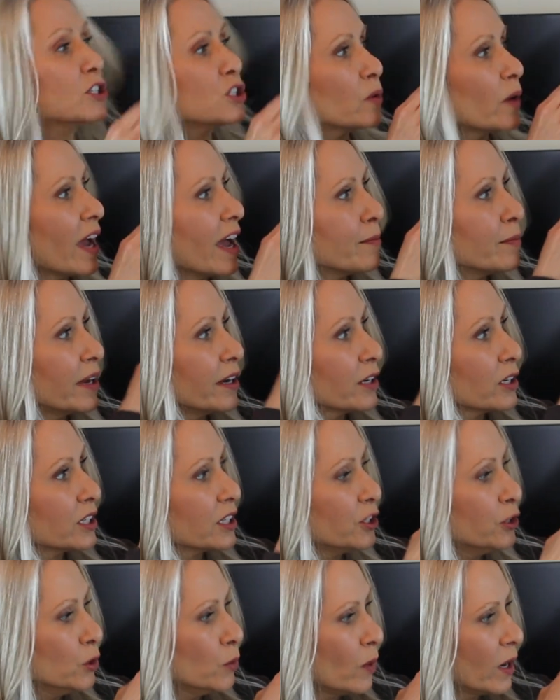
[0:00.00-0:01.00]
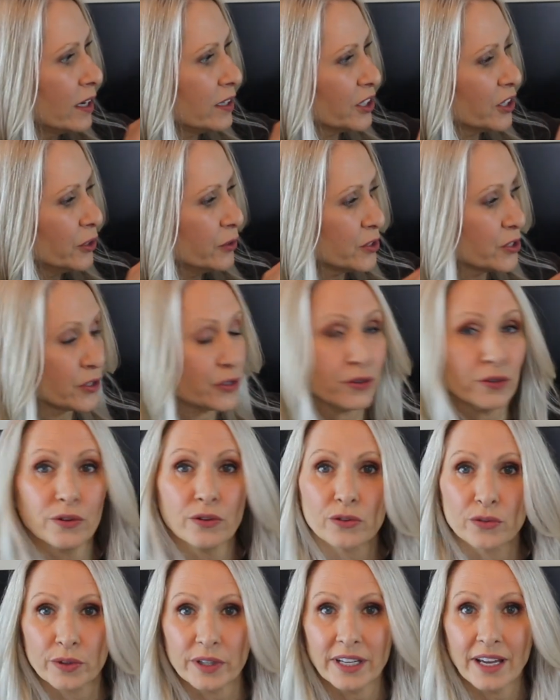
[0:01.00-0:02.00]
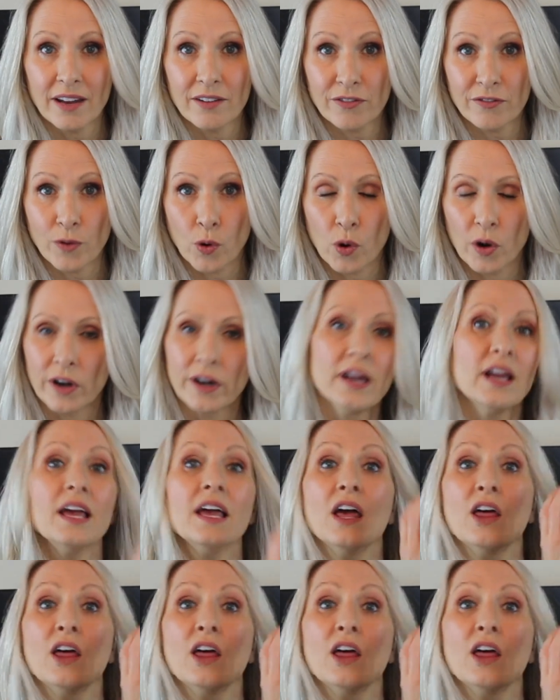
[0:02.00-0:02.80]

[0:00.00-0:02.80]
So I have my Q1, Q2, 3, and 4,